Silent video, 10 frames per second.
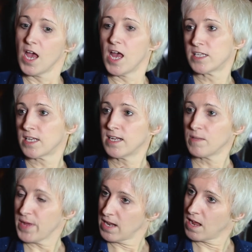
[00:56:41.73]
It's a little
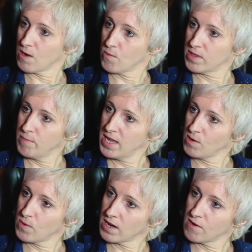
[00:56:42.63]
bit like with
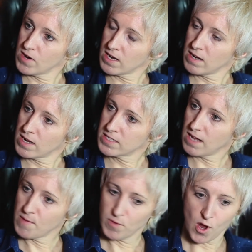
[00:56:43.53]
me when I realized
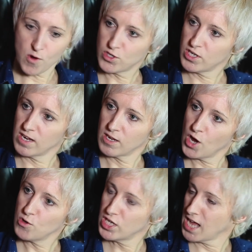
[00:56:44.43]
I'm coaching,
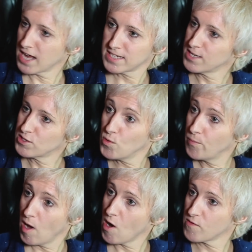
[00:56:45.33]
acting, it's all
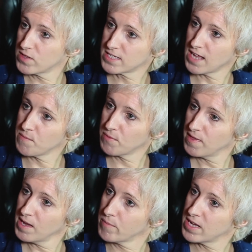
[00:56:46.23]
part of the same
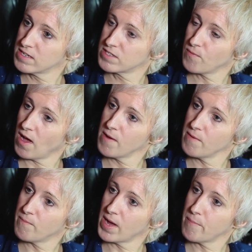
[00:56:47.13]
thing, because
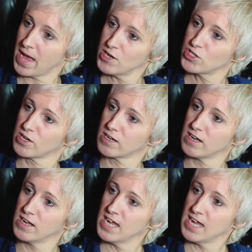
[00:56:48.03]
my passion